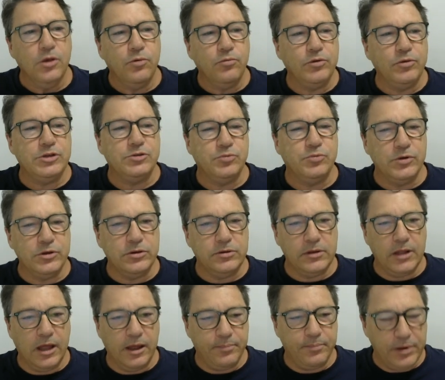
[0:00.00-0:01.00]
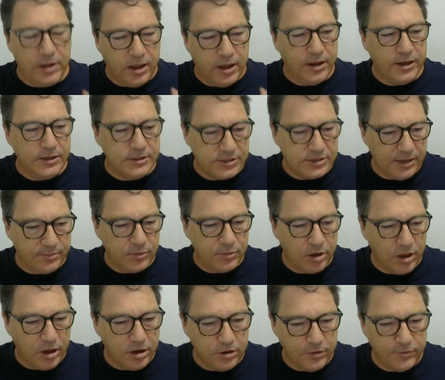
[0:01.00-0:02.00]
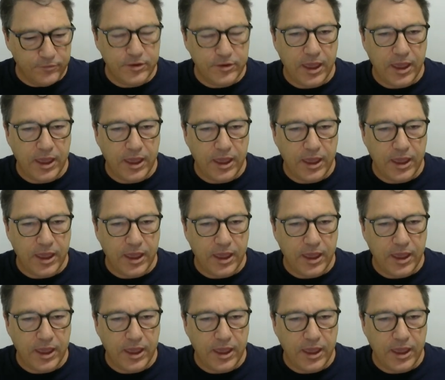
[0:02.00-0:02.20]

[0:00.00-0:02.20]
which will apply some kind of